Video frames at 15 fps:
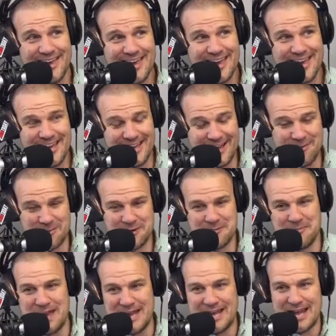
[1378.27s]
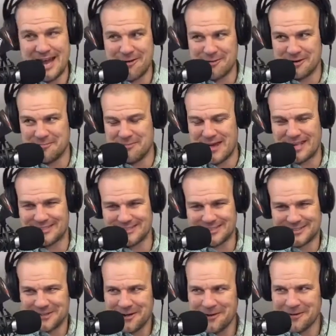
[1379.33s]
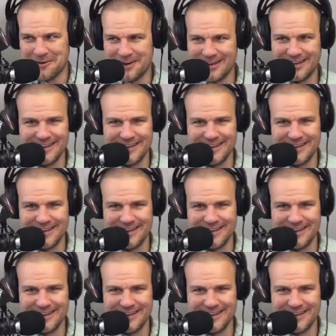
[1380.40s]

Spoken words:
I would imagine so.